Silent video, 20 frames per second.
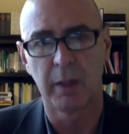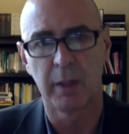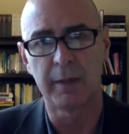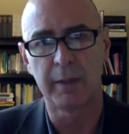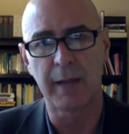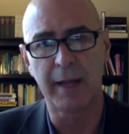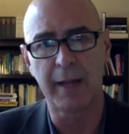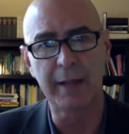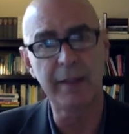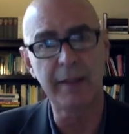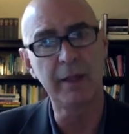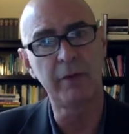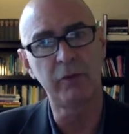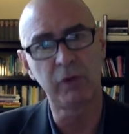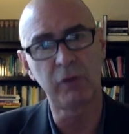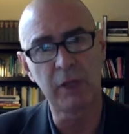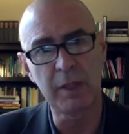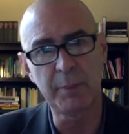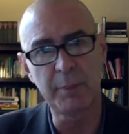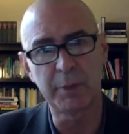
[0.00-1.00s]
The idea
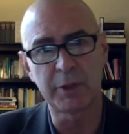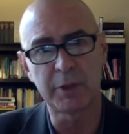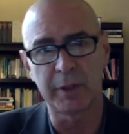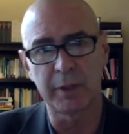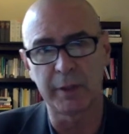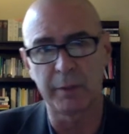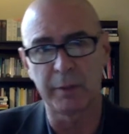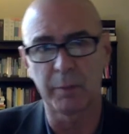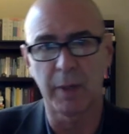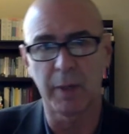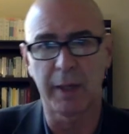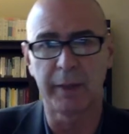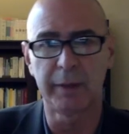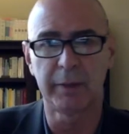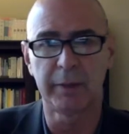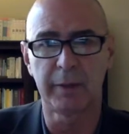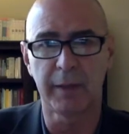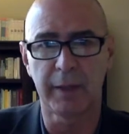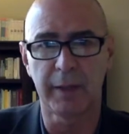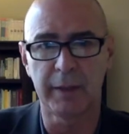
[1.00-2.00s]
of liberty, right?
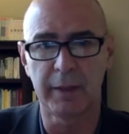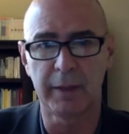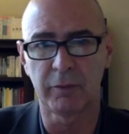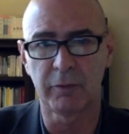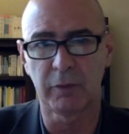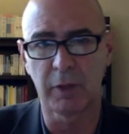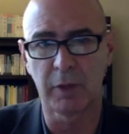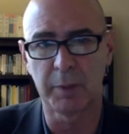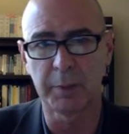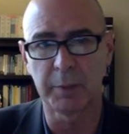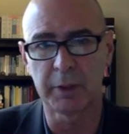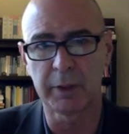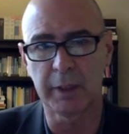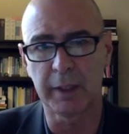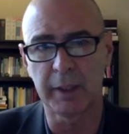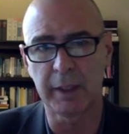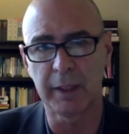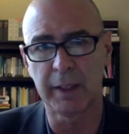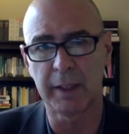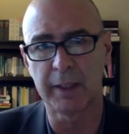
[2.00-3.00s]
The idea of
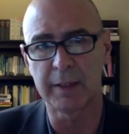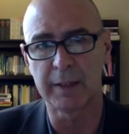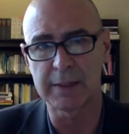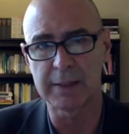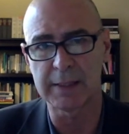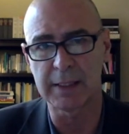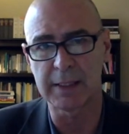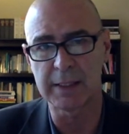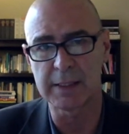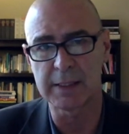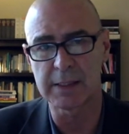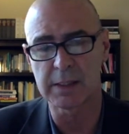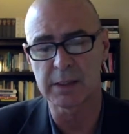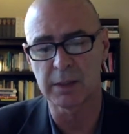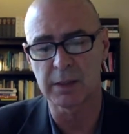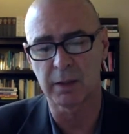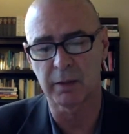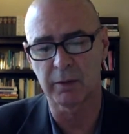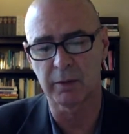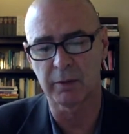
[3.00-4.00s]
liberty in the sense
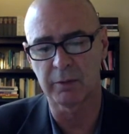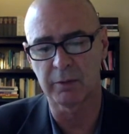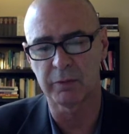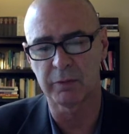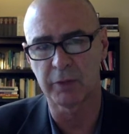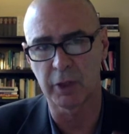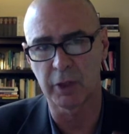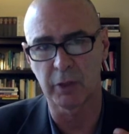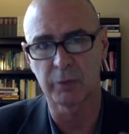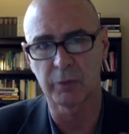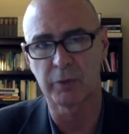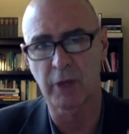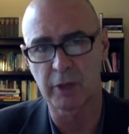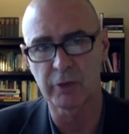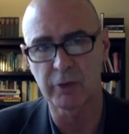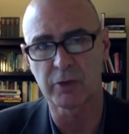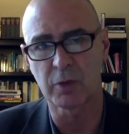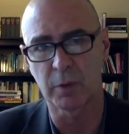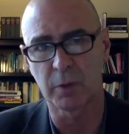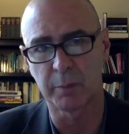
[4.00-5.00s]
of,
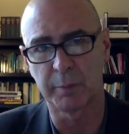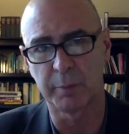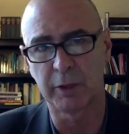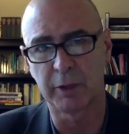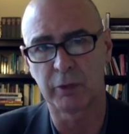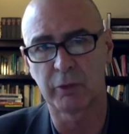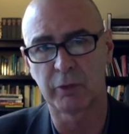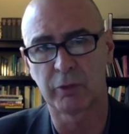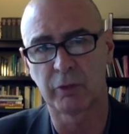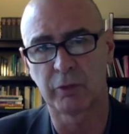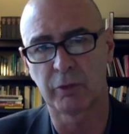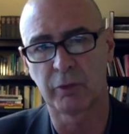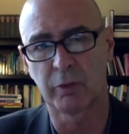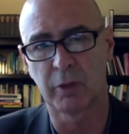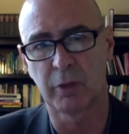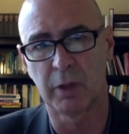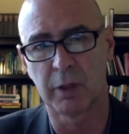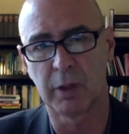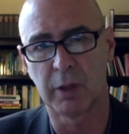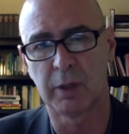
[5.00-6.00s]
John Stuart Mill's
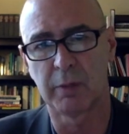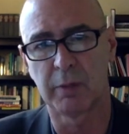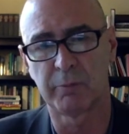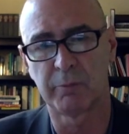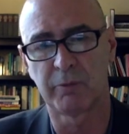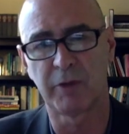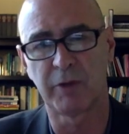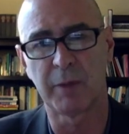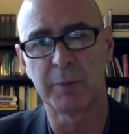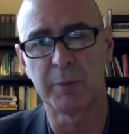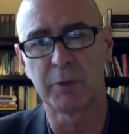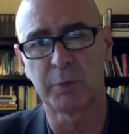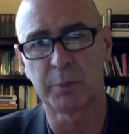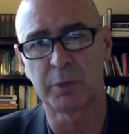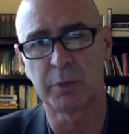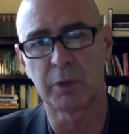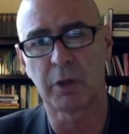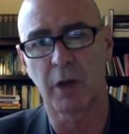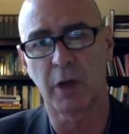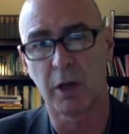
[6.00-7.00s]
famous
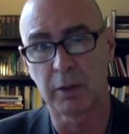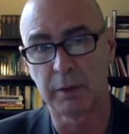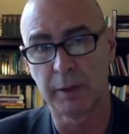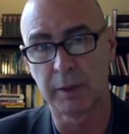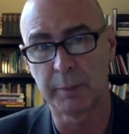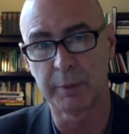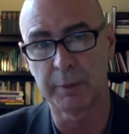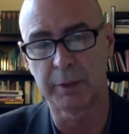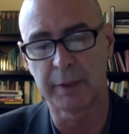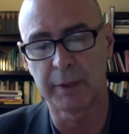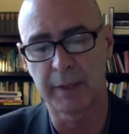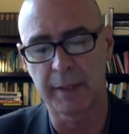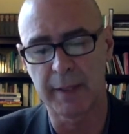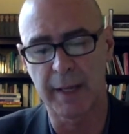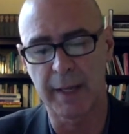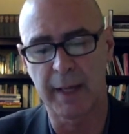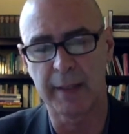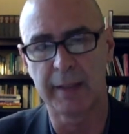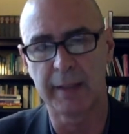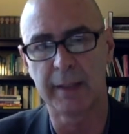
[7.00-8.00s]
book on liberty.
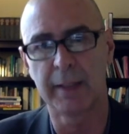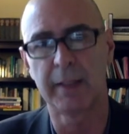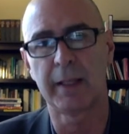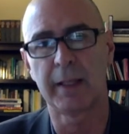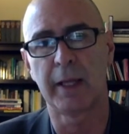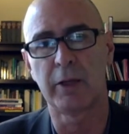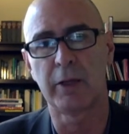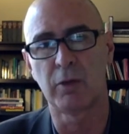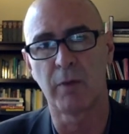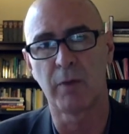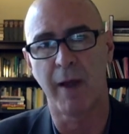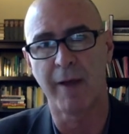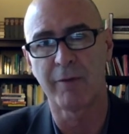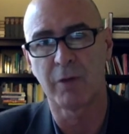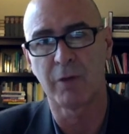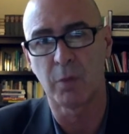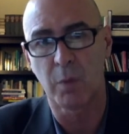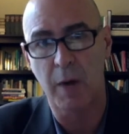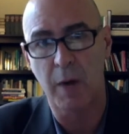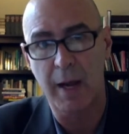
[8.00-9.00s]
The idea that you have
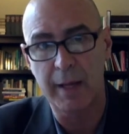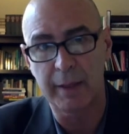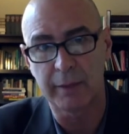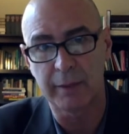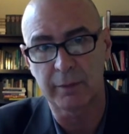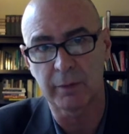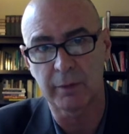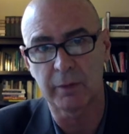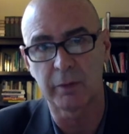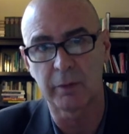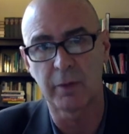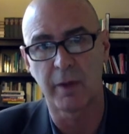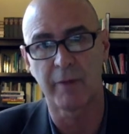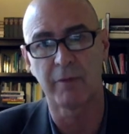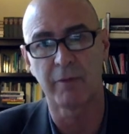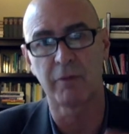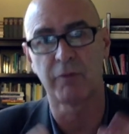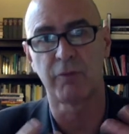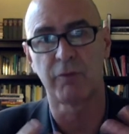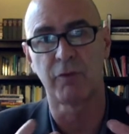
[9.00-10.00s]
a right,
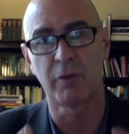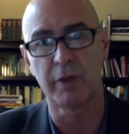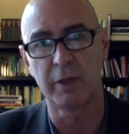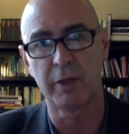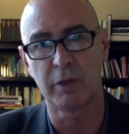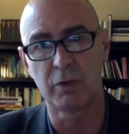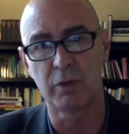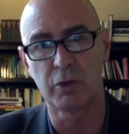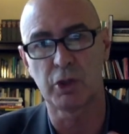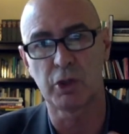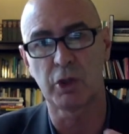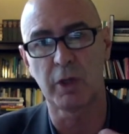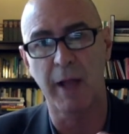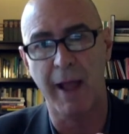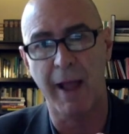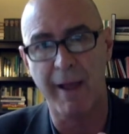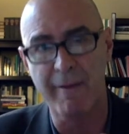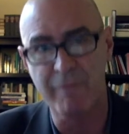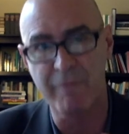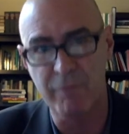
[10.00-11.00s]
you should
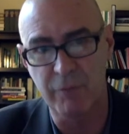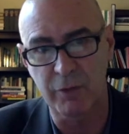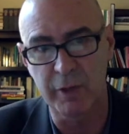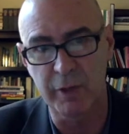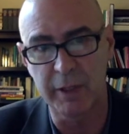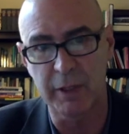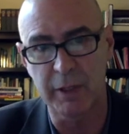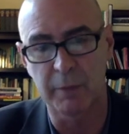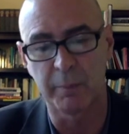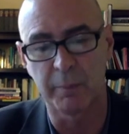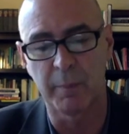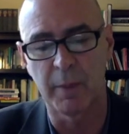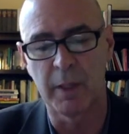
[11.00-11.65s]
have freedom